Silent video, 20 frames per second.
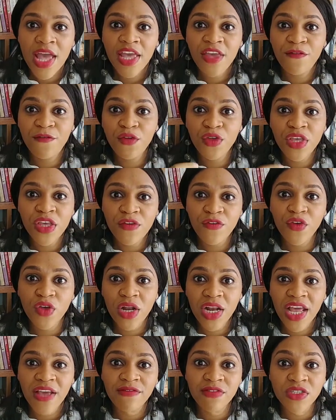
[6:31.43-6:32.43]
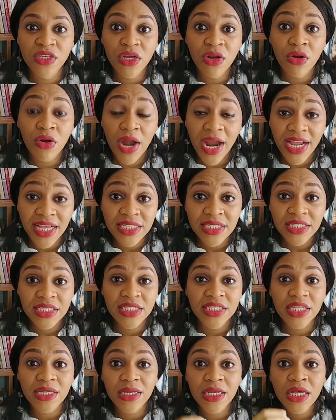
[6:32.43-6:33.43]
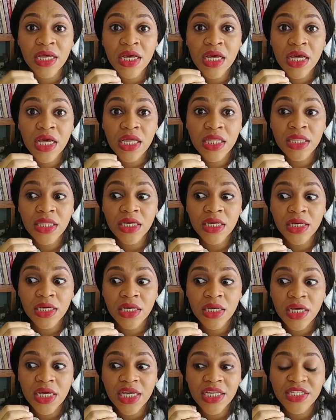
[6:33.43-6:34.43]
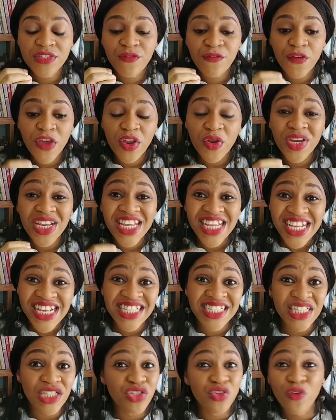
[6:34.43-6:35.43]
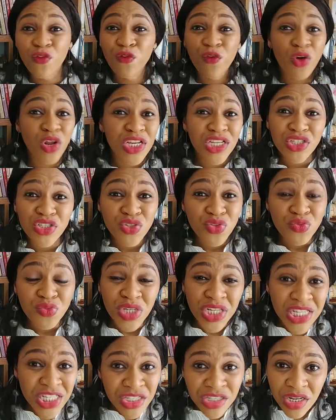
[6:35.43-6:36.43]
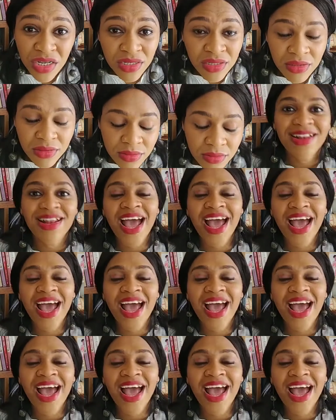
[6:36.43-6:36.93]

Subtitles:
if you give your life to Christ, it's very easy to fall into religion.